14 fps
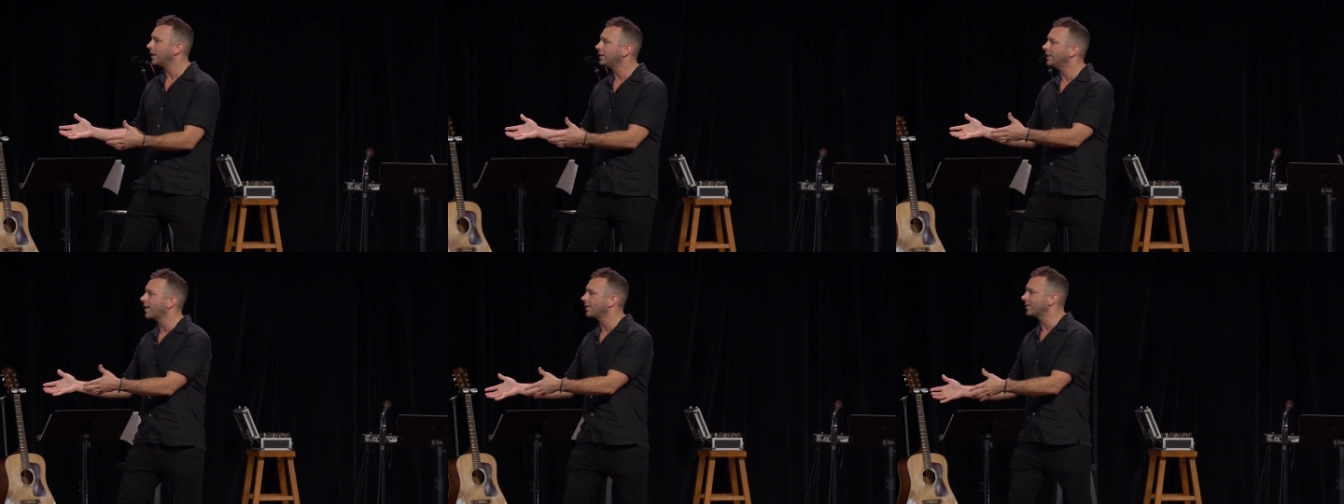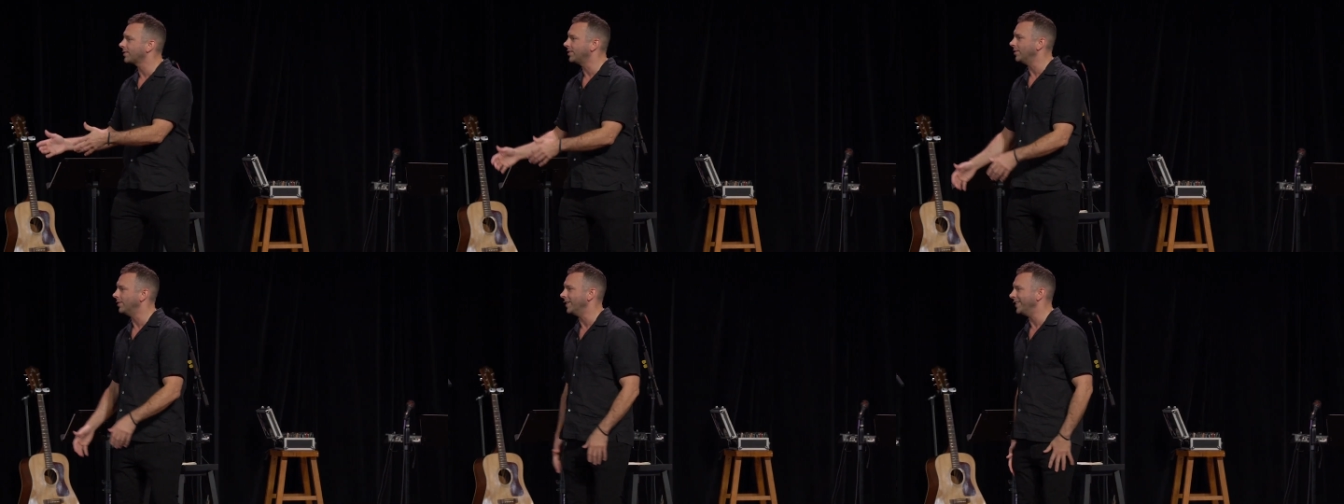a letter
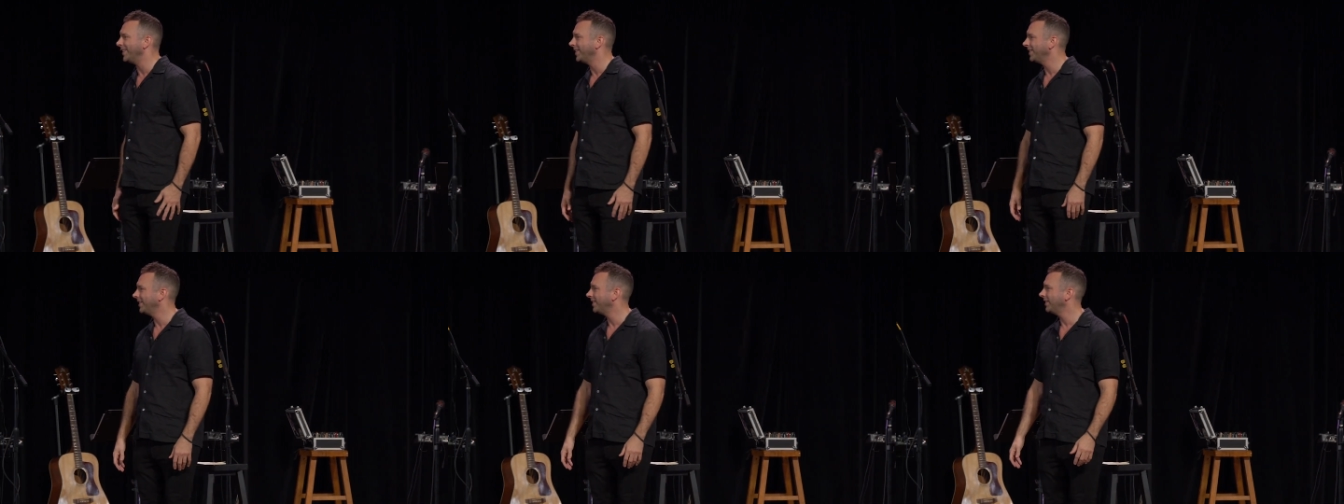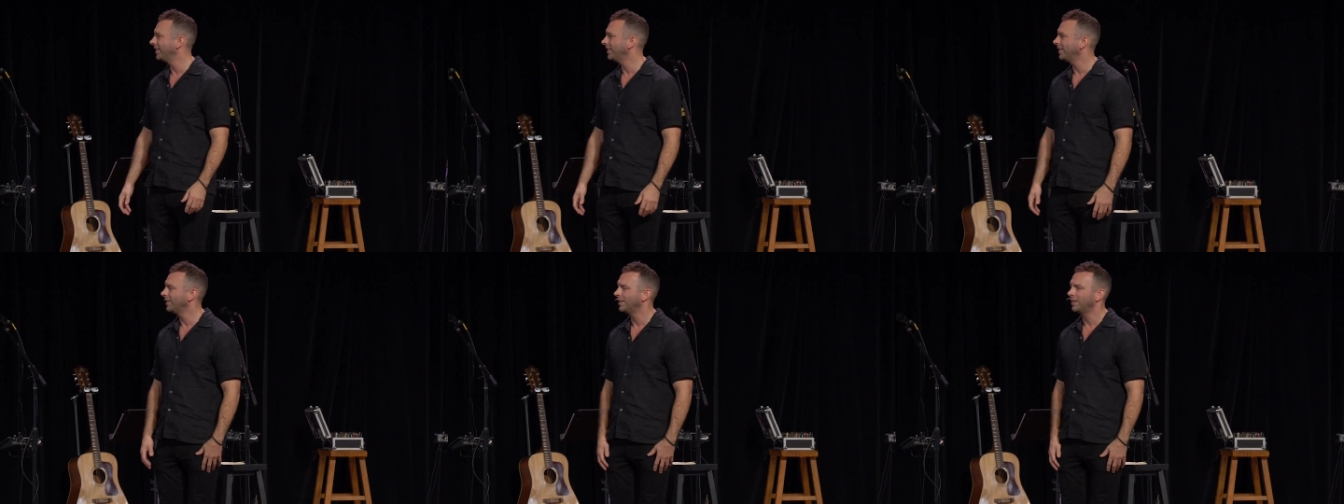to it
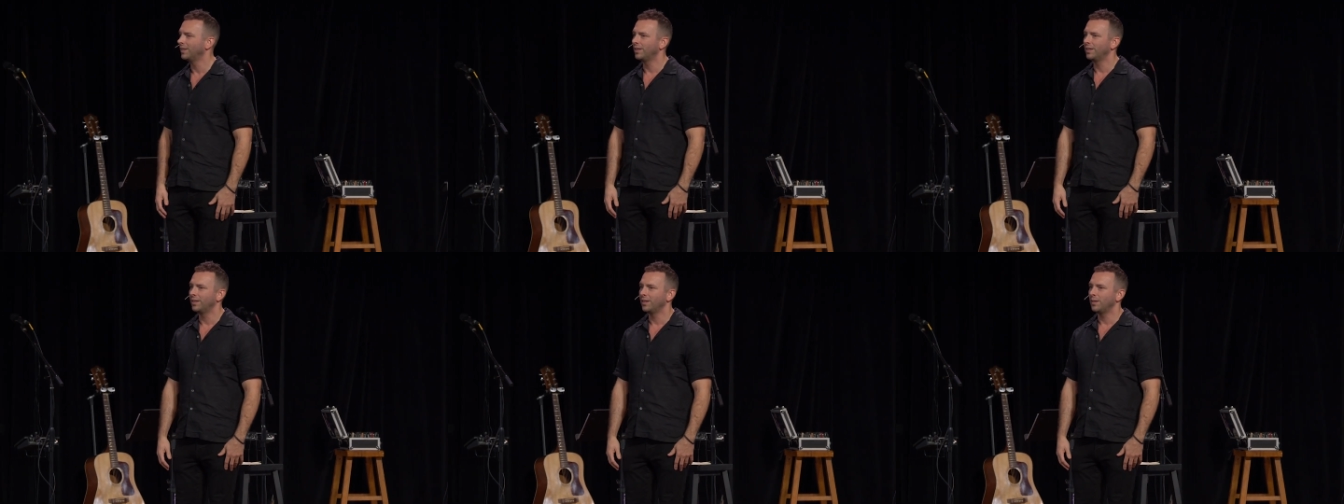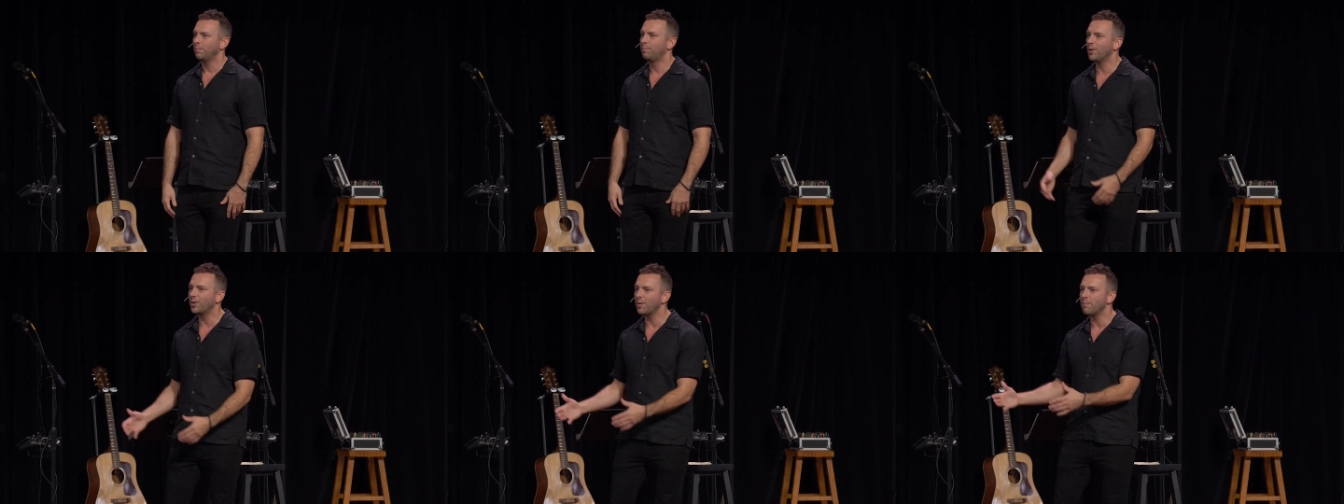
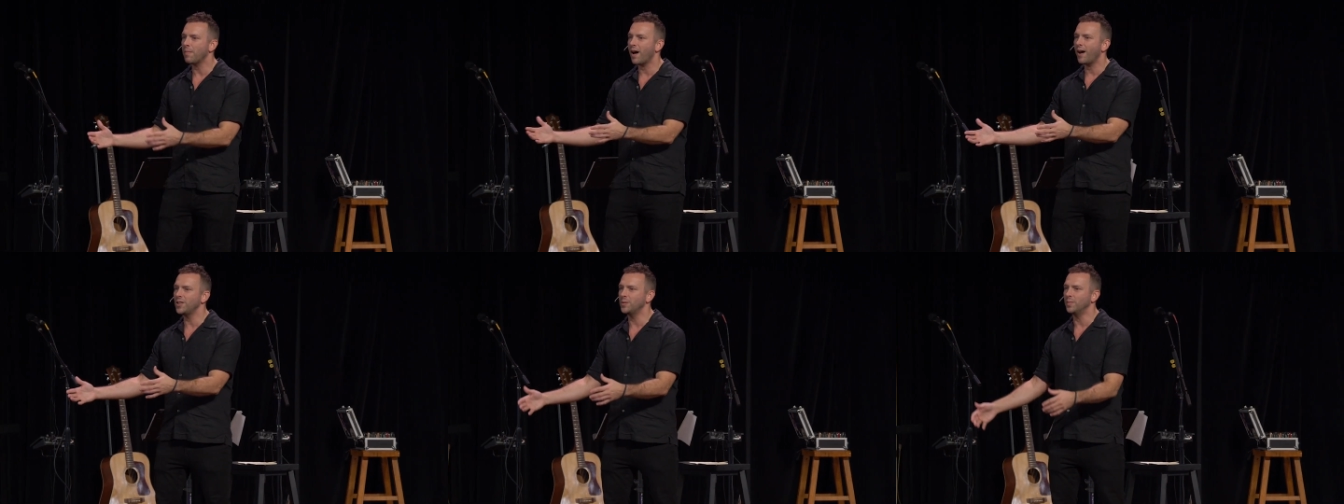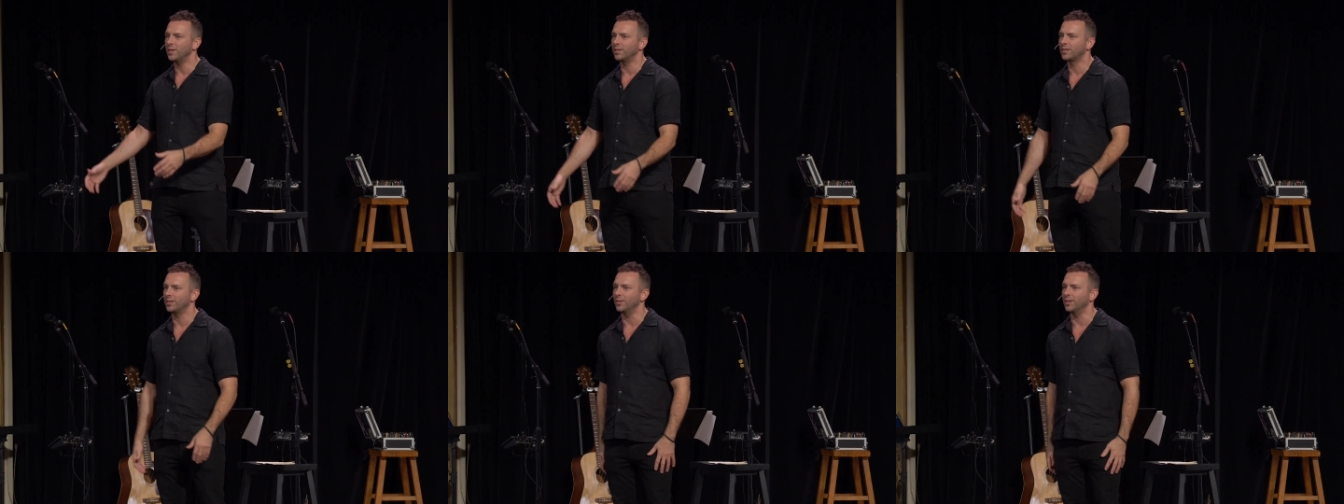Build a
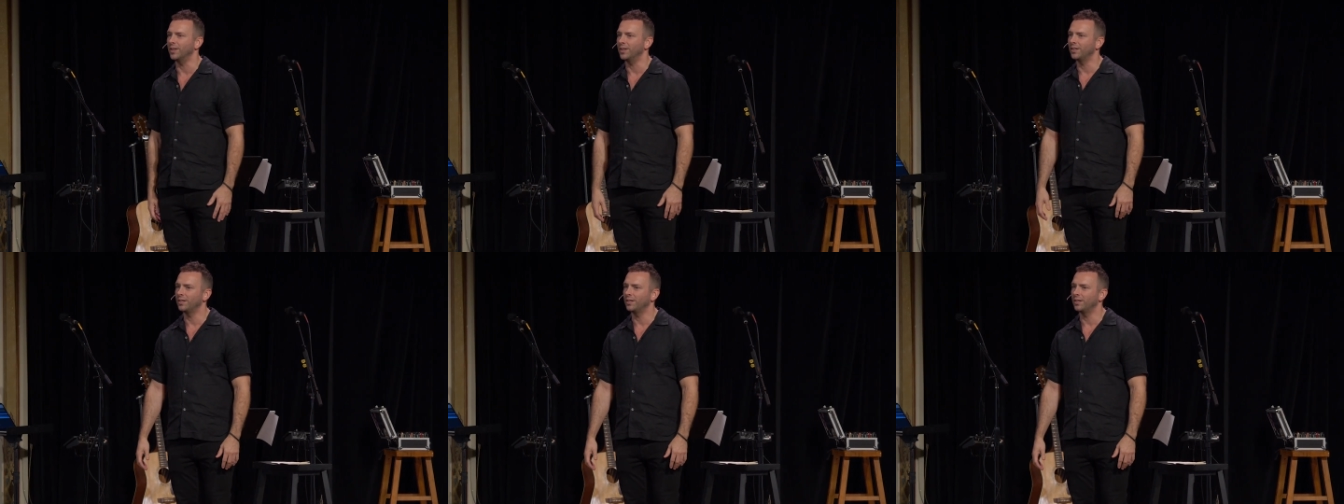monument to it.